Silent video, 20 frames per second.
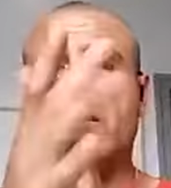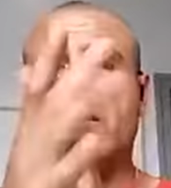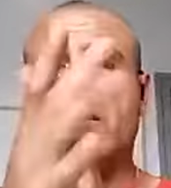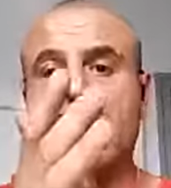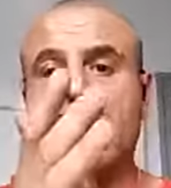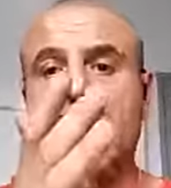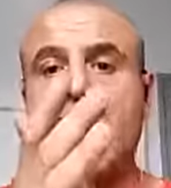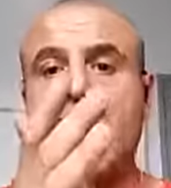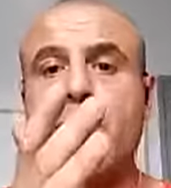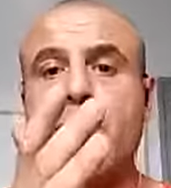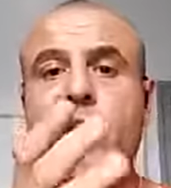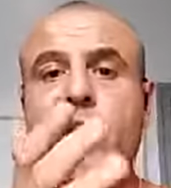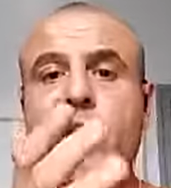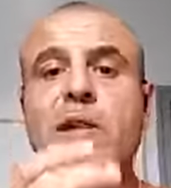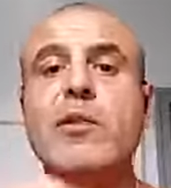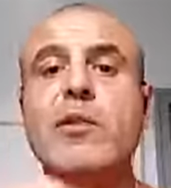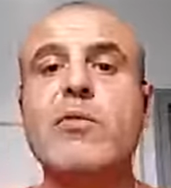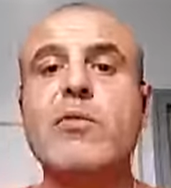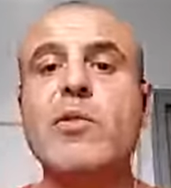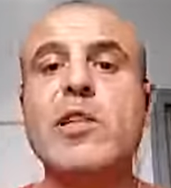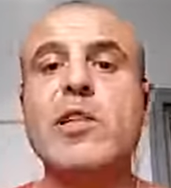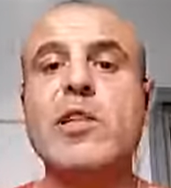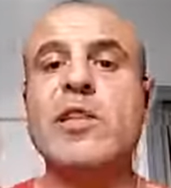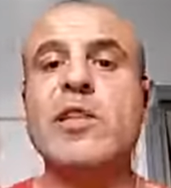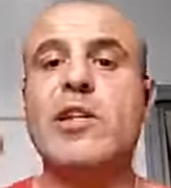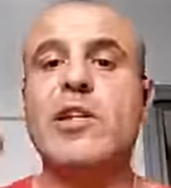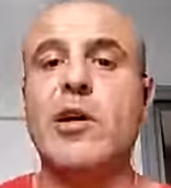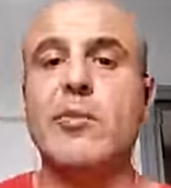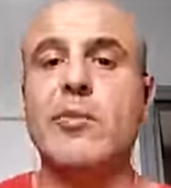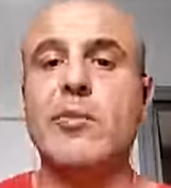labeling, which is
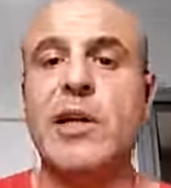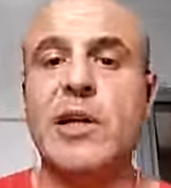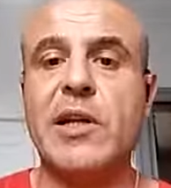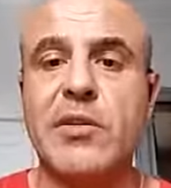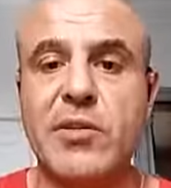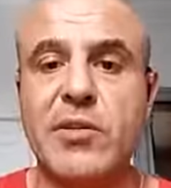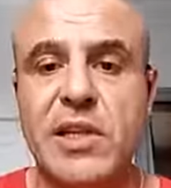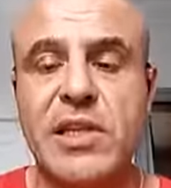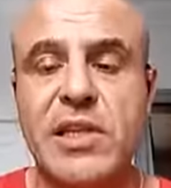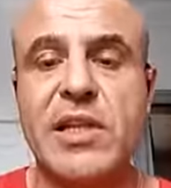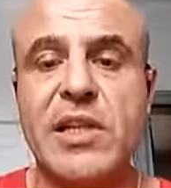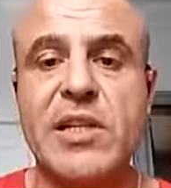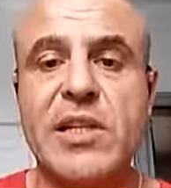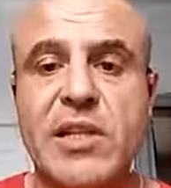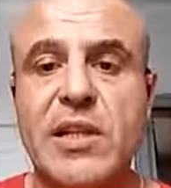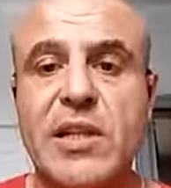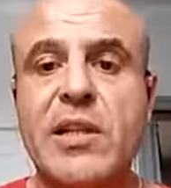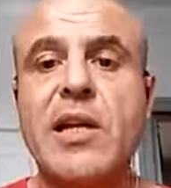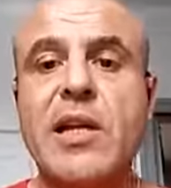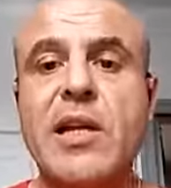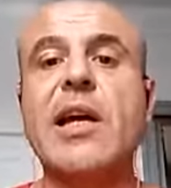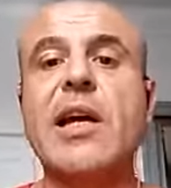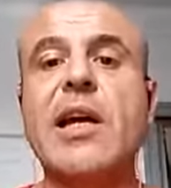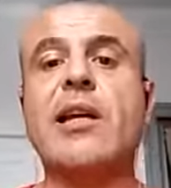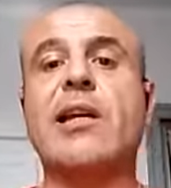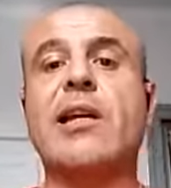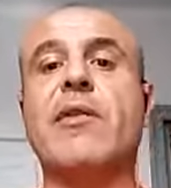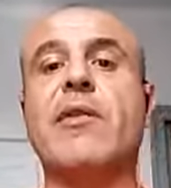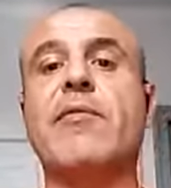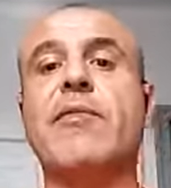coming into existence, and
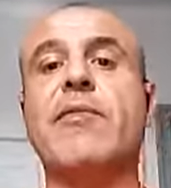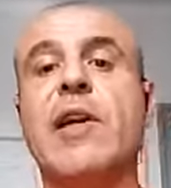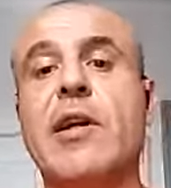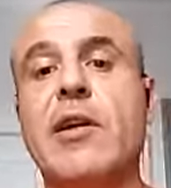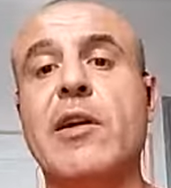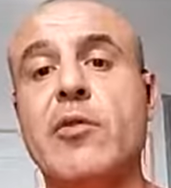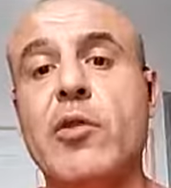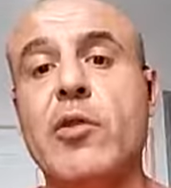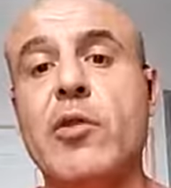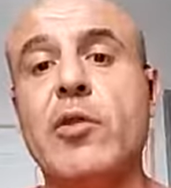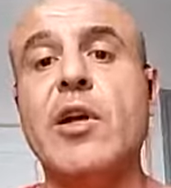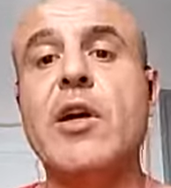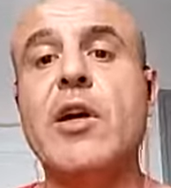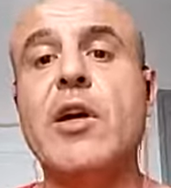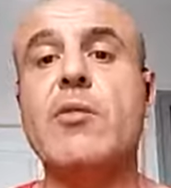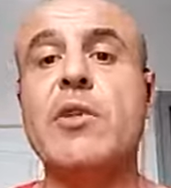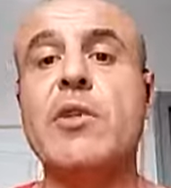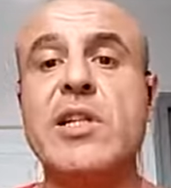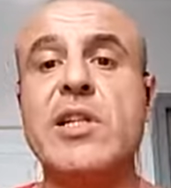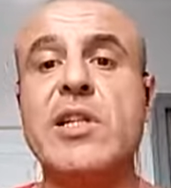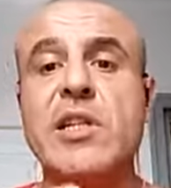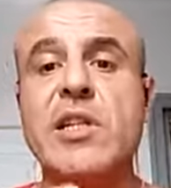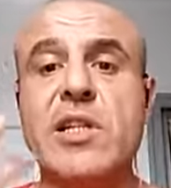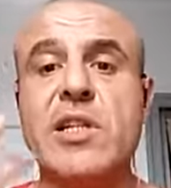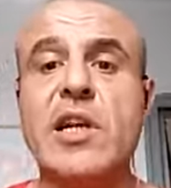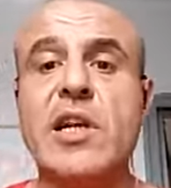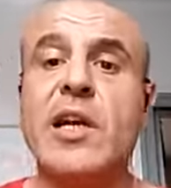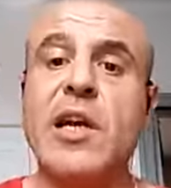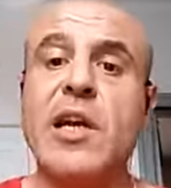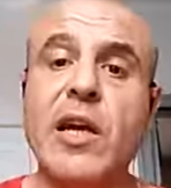then feeling good, which is
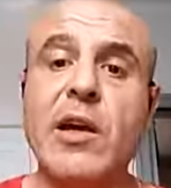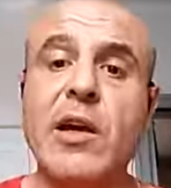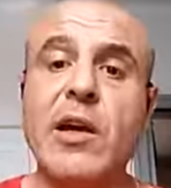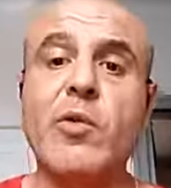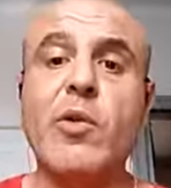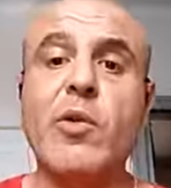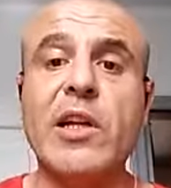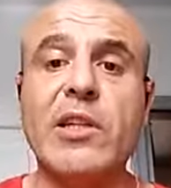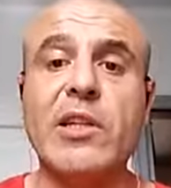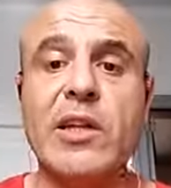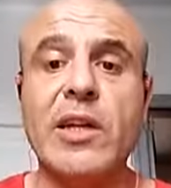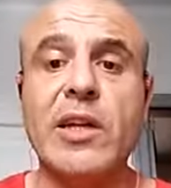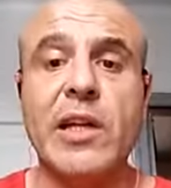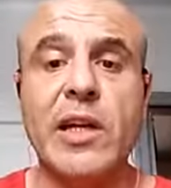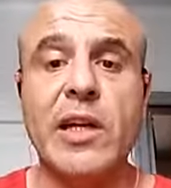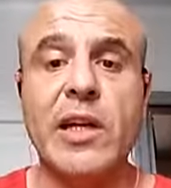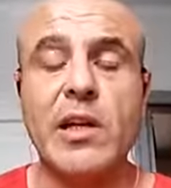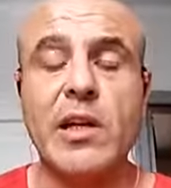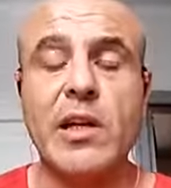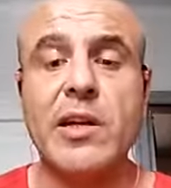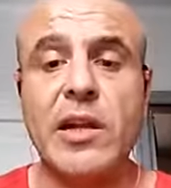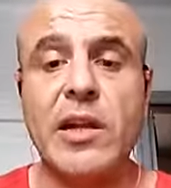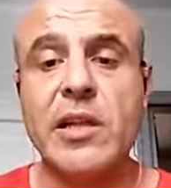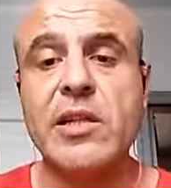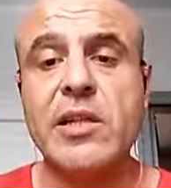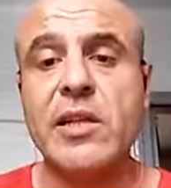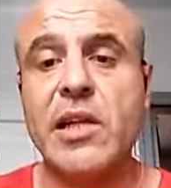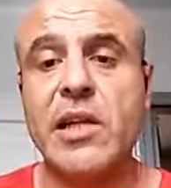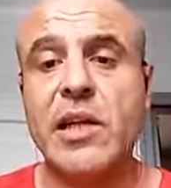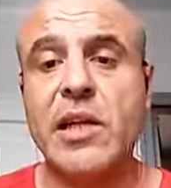water
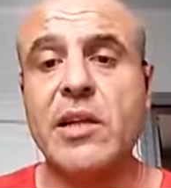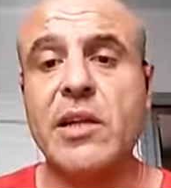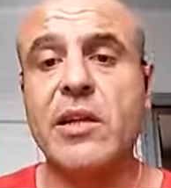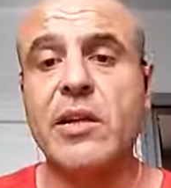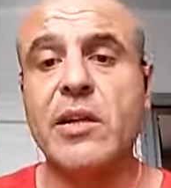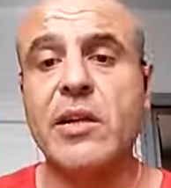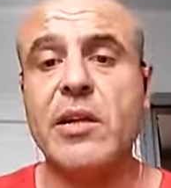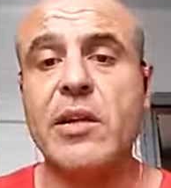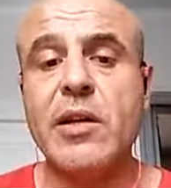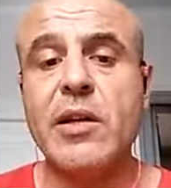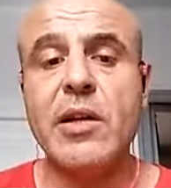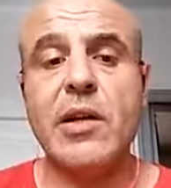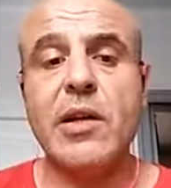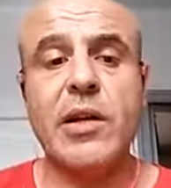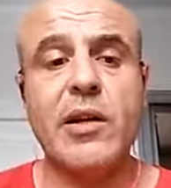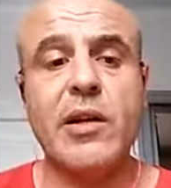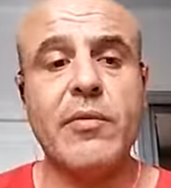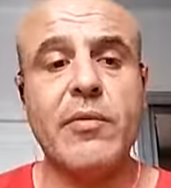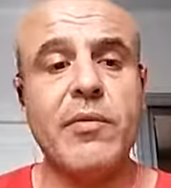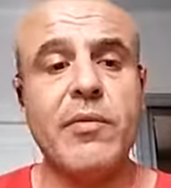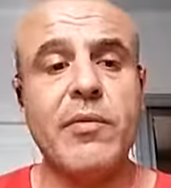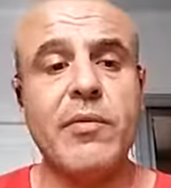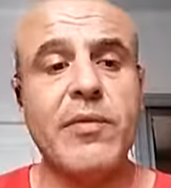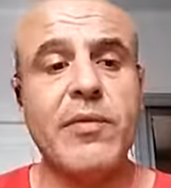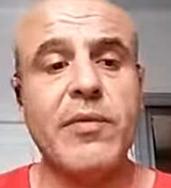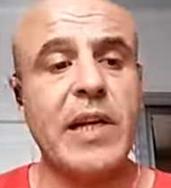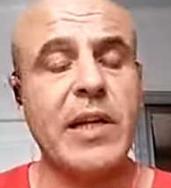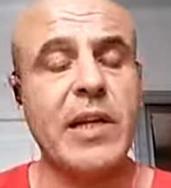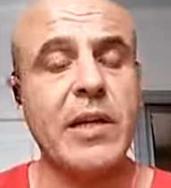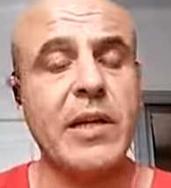is like
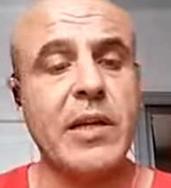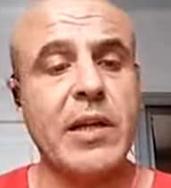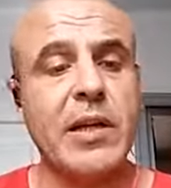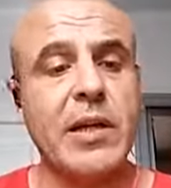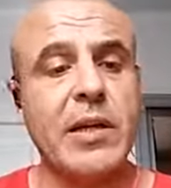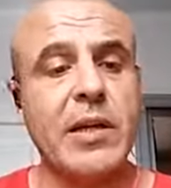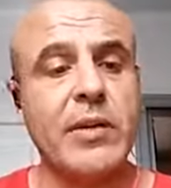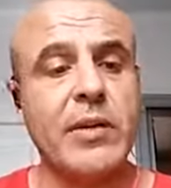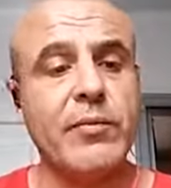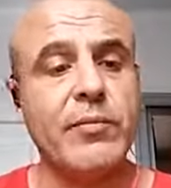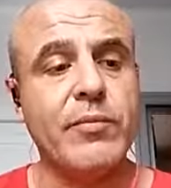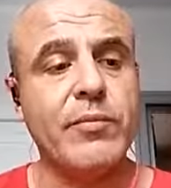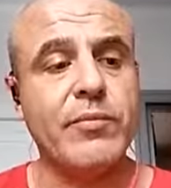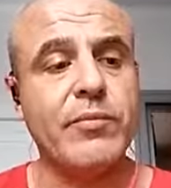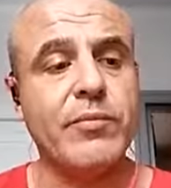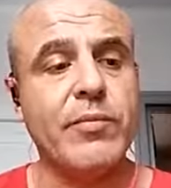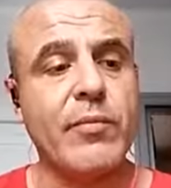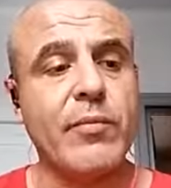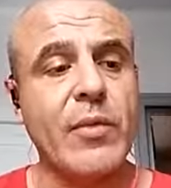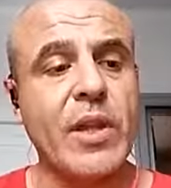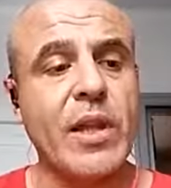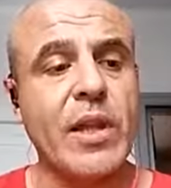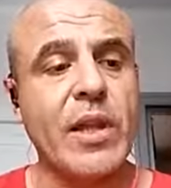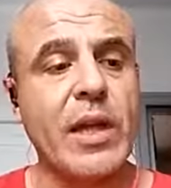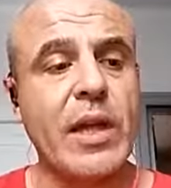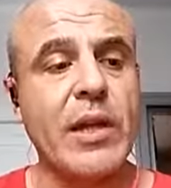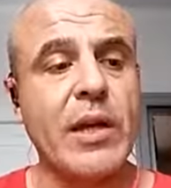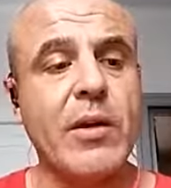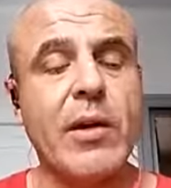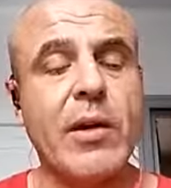feeling
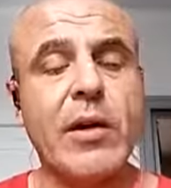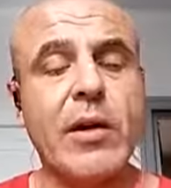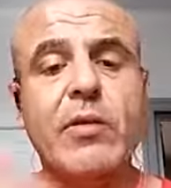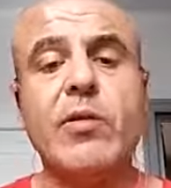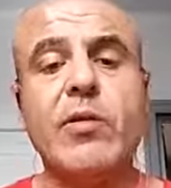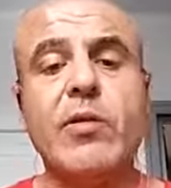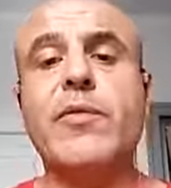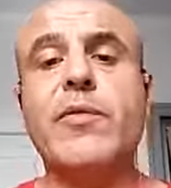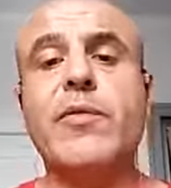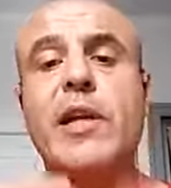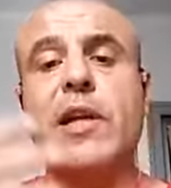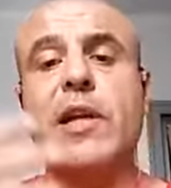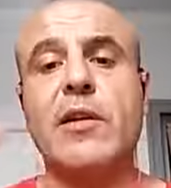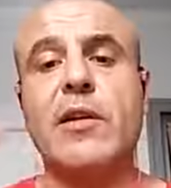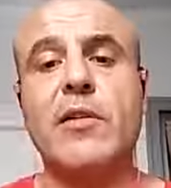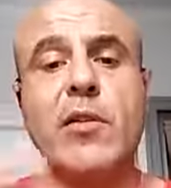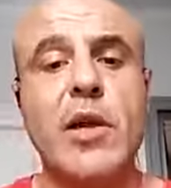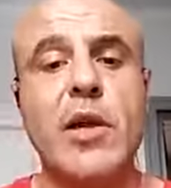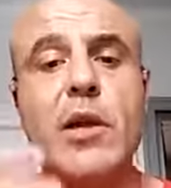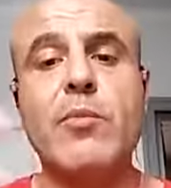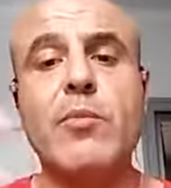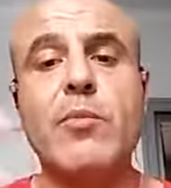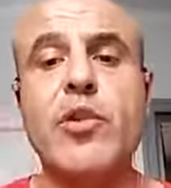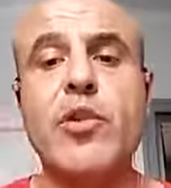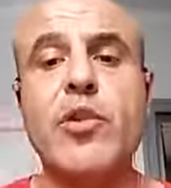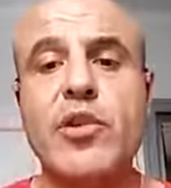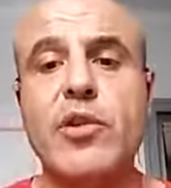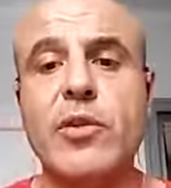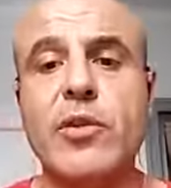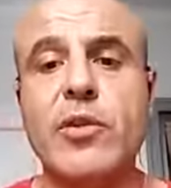a good feeling or
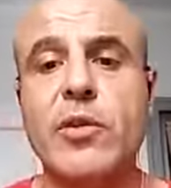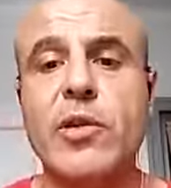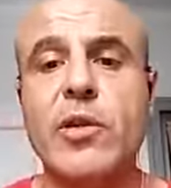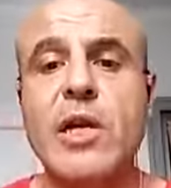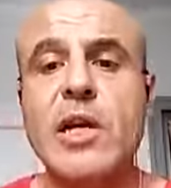emotion, no?